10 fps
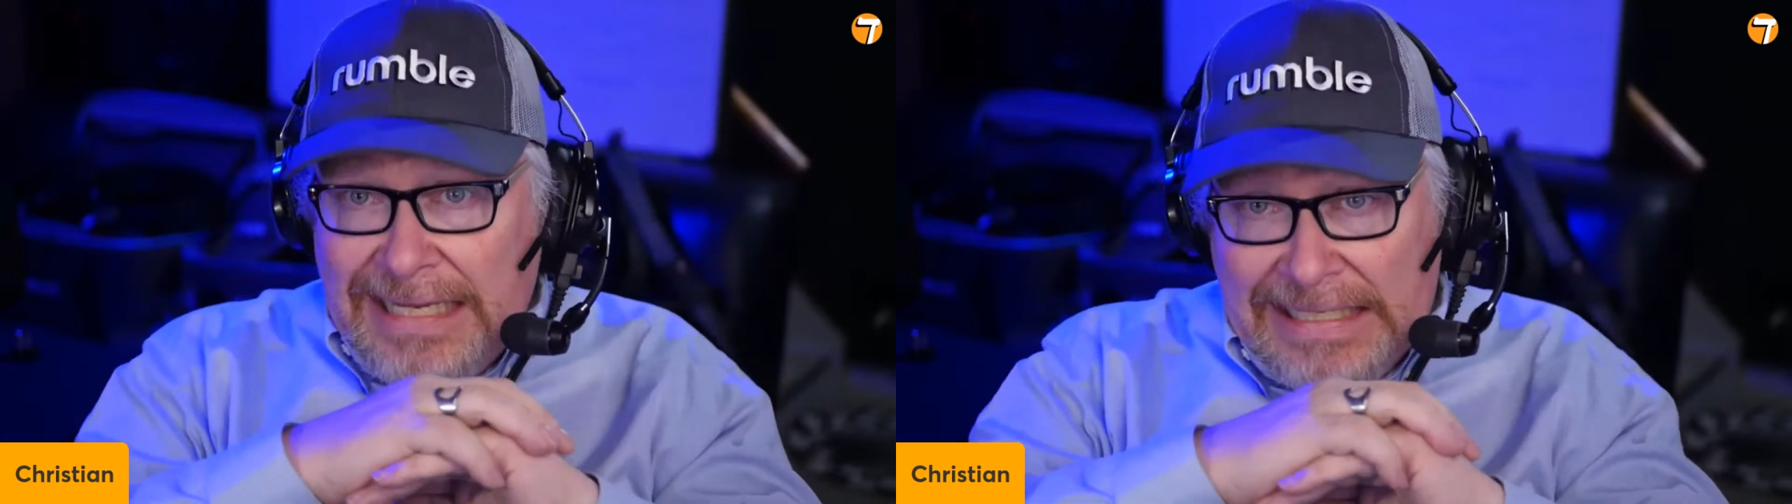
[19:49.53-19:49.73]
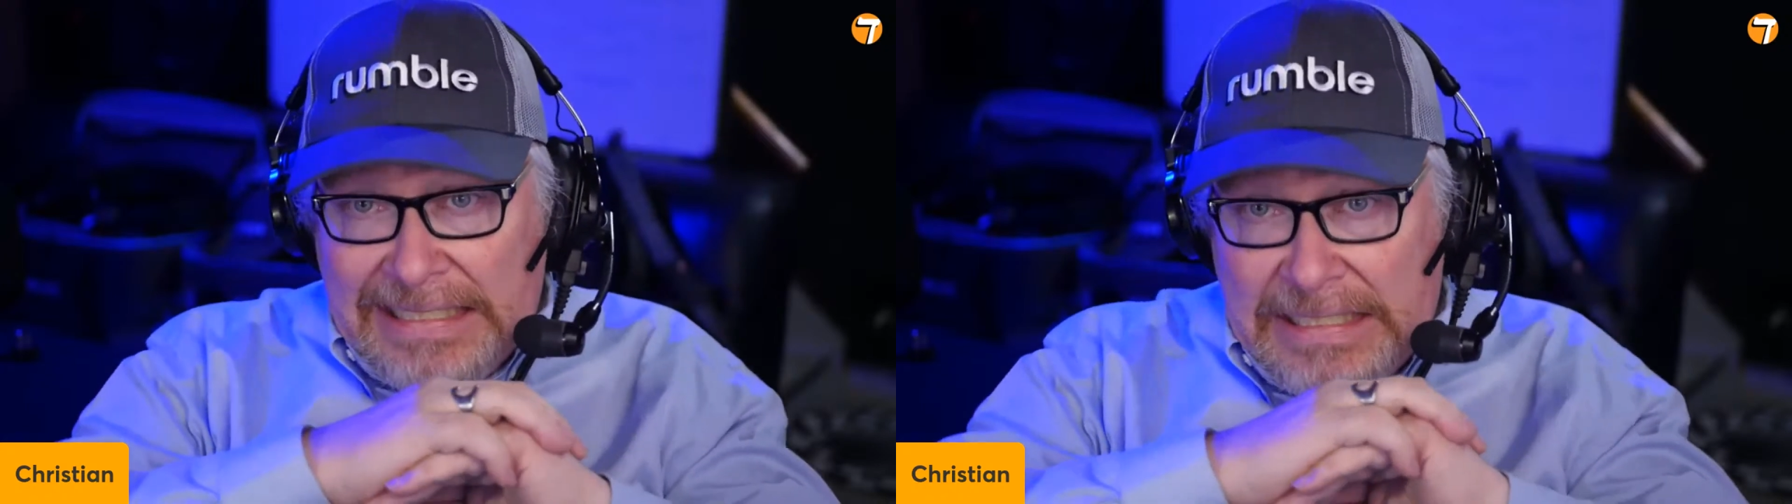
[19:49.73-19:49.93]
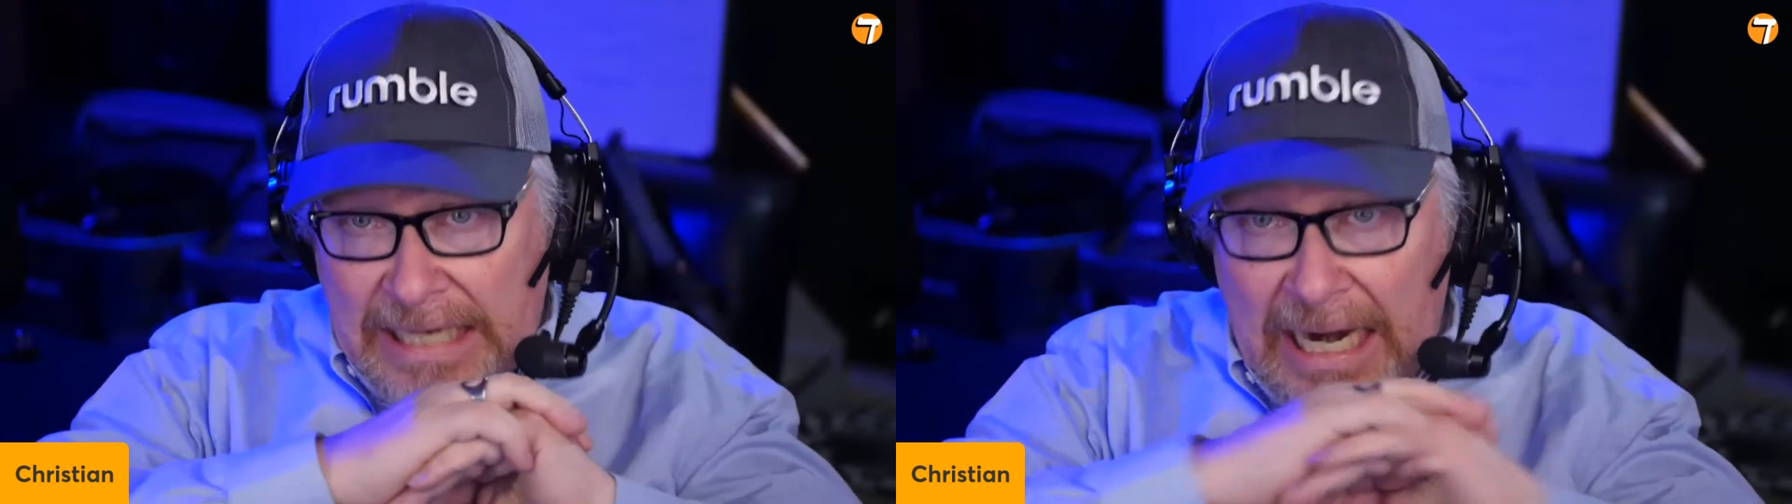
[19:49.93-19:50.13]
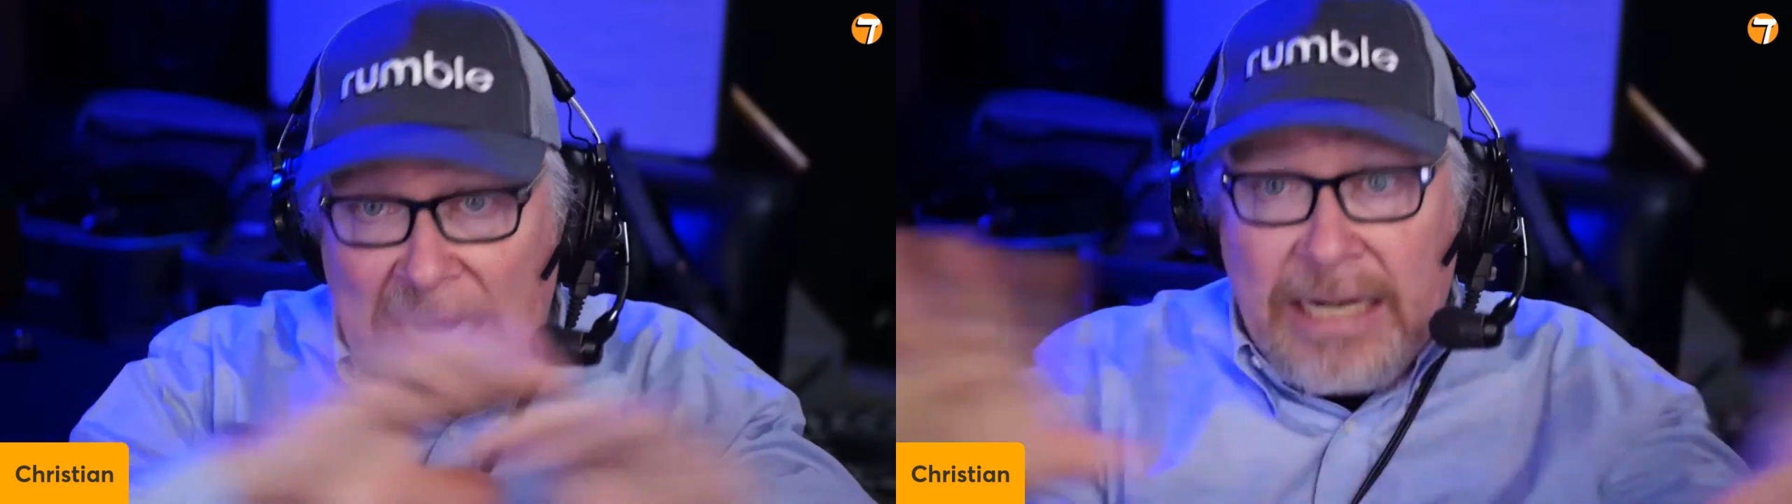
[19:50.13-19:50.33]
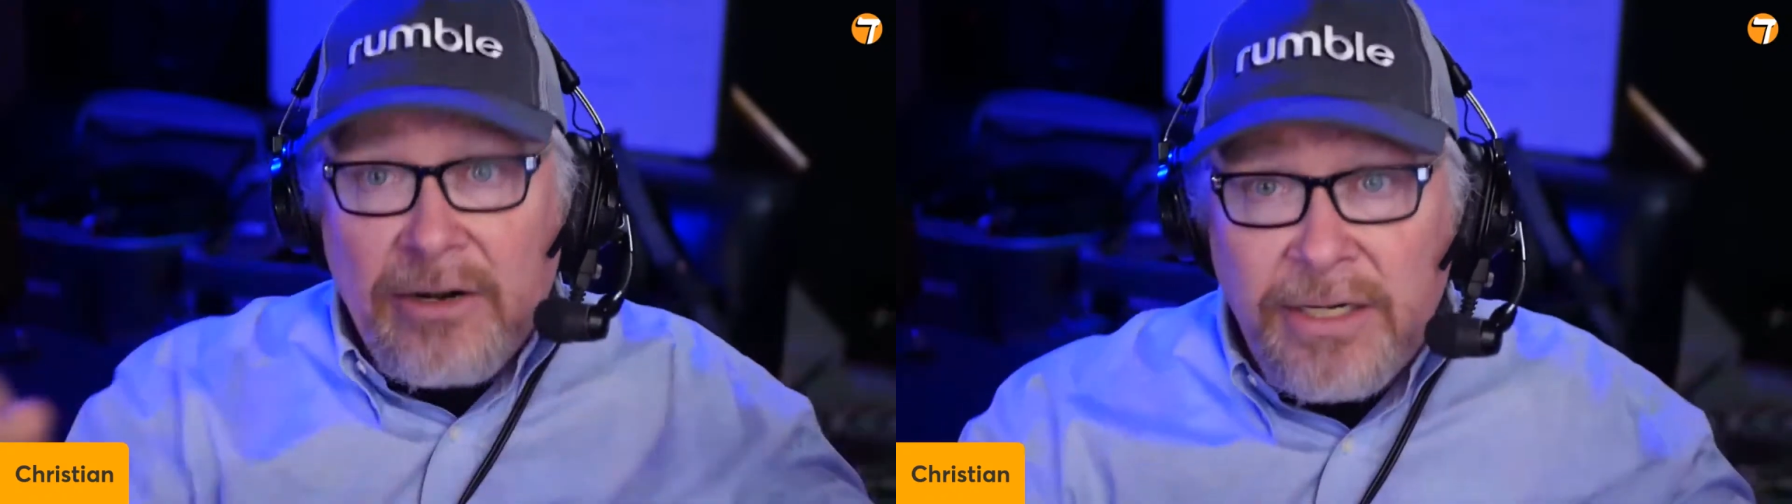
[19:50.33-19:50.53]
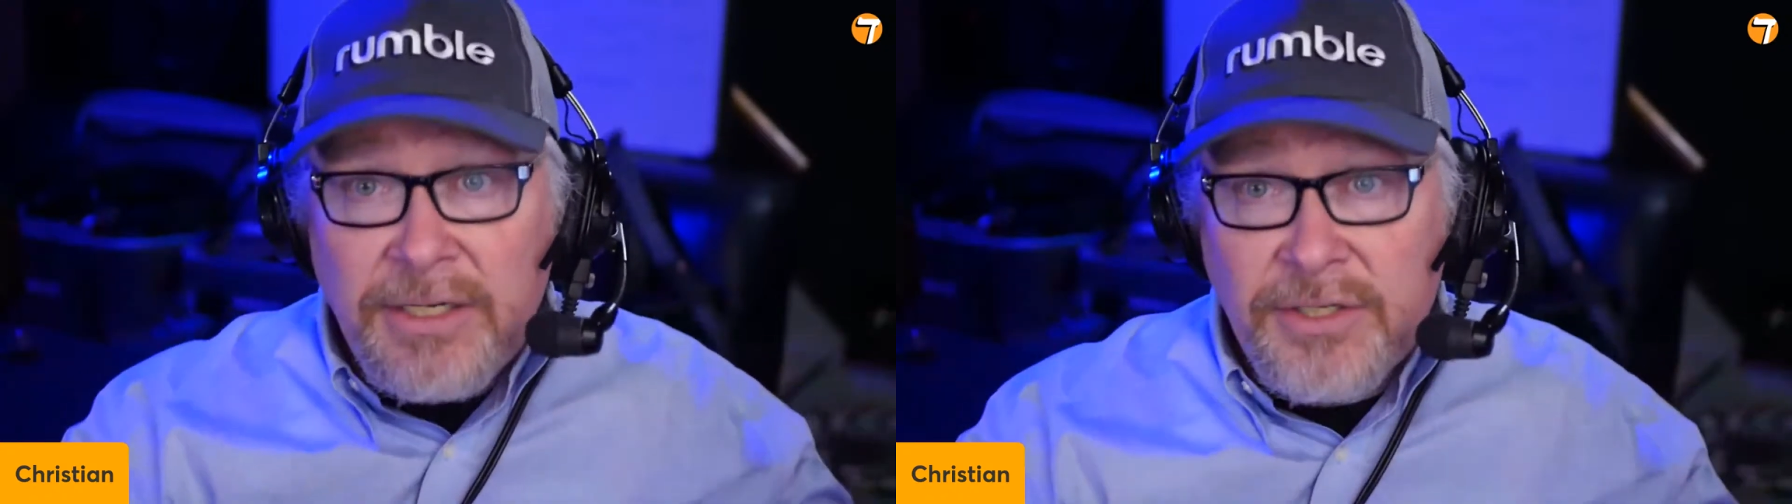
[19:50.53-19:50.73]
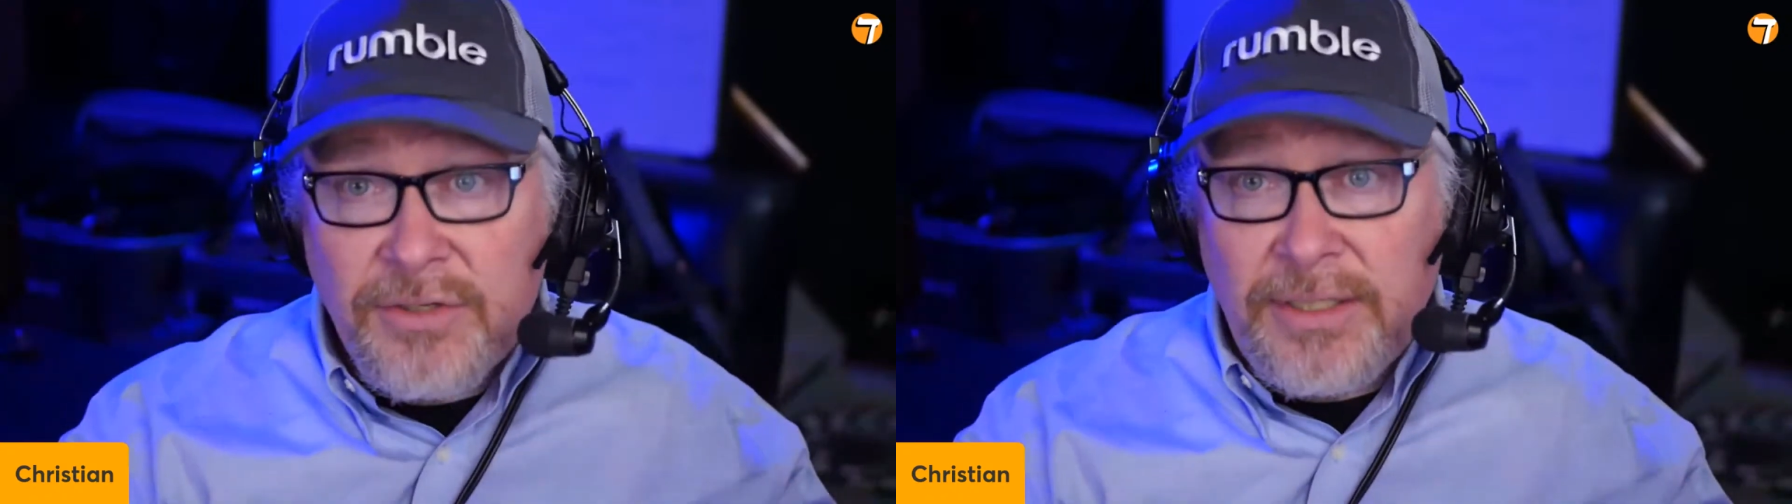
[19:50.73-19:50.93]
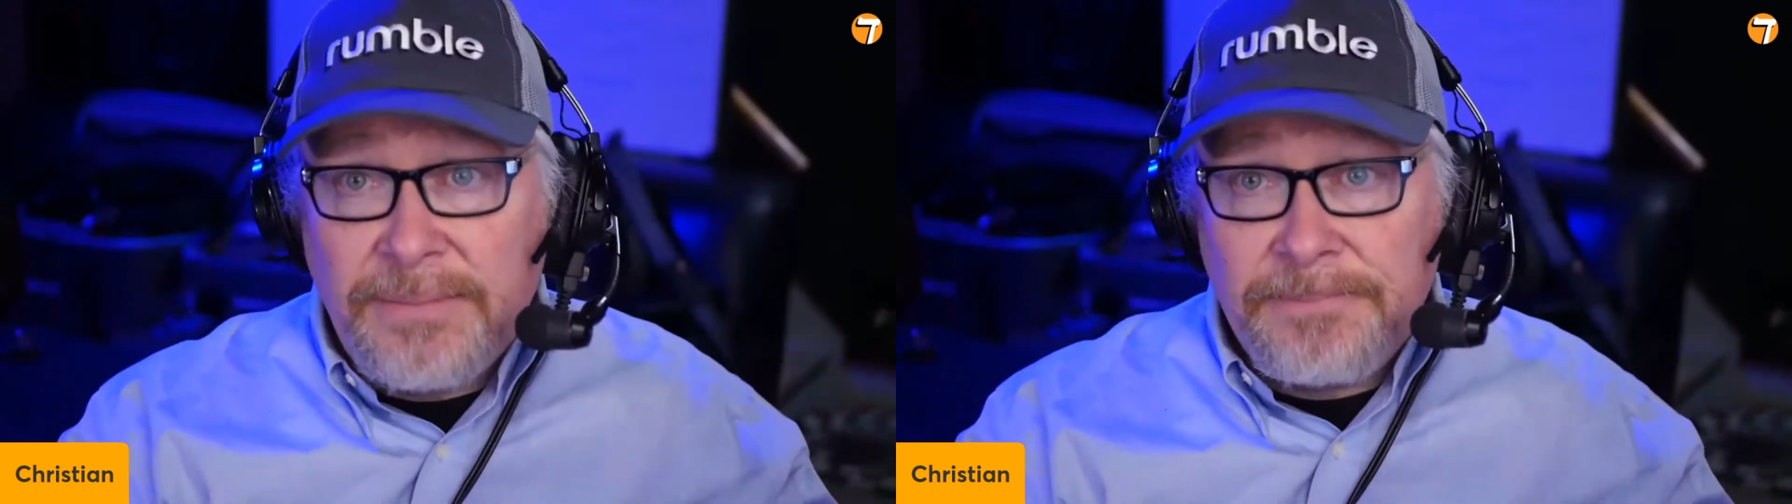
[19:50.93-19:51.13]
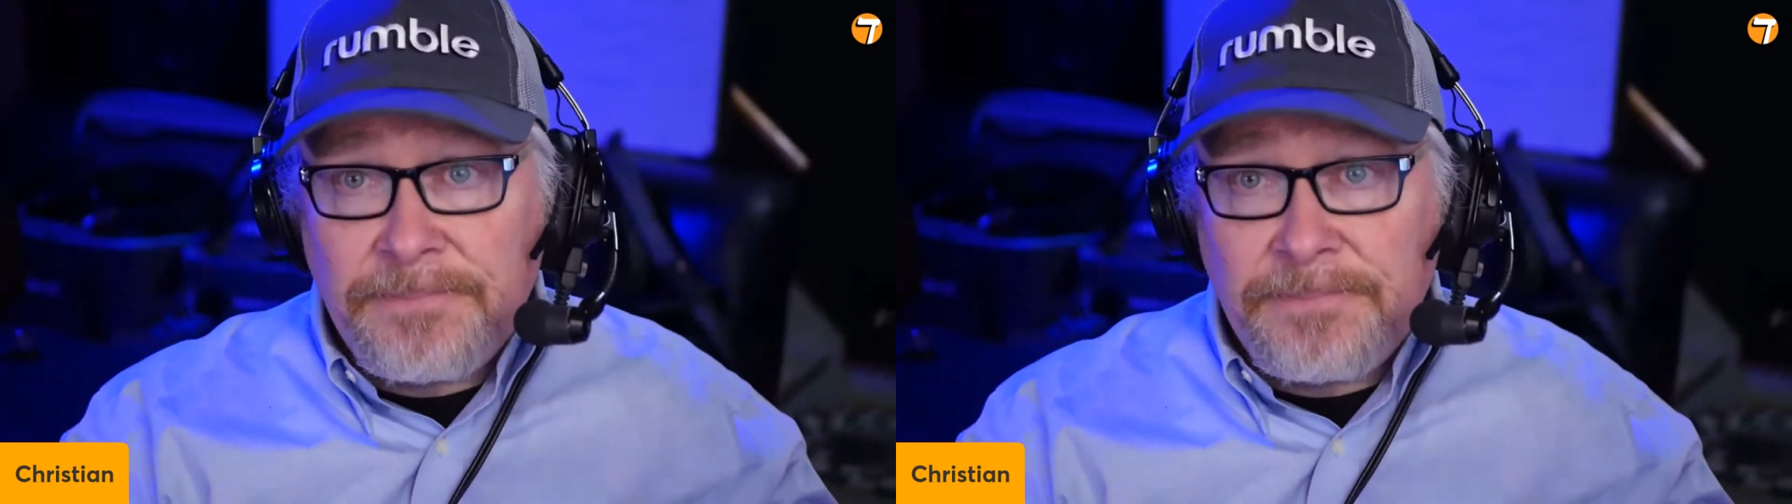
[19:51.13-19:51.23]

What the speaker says: entire industry,